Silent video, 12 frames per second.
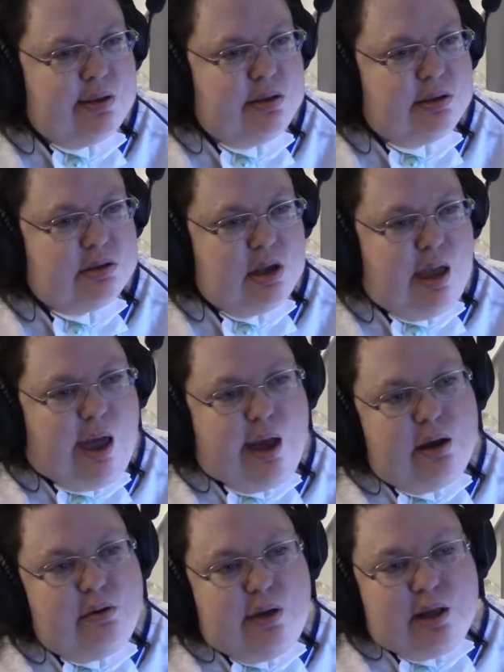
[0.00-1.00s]
she
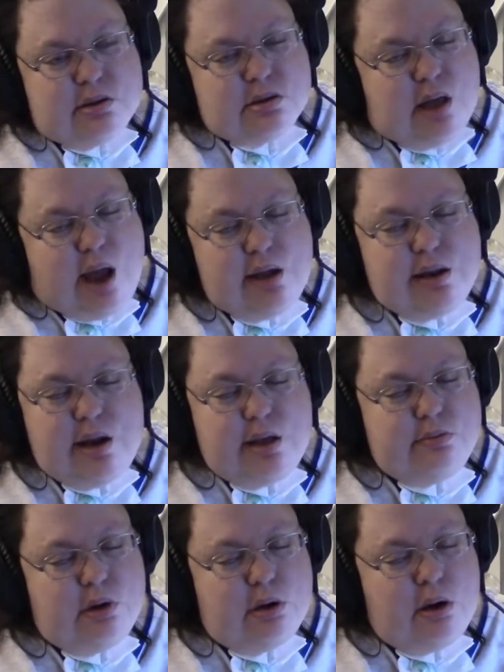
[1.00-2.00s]
can't go outside
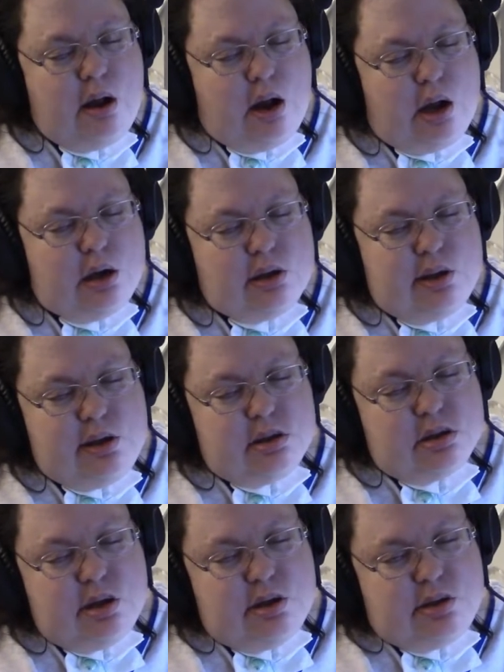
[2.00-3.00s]
anymore hardly.
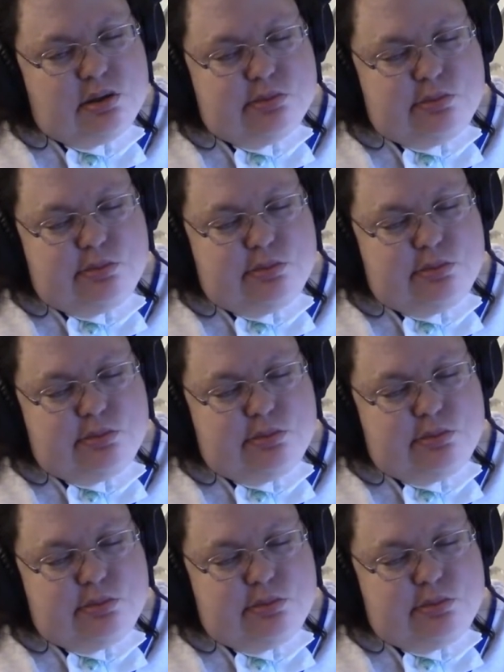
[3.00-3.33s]
She's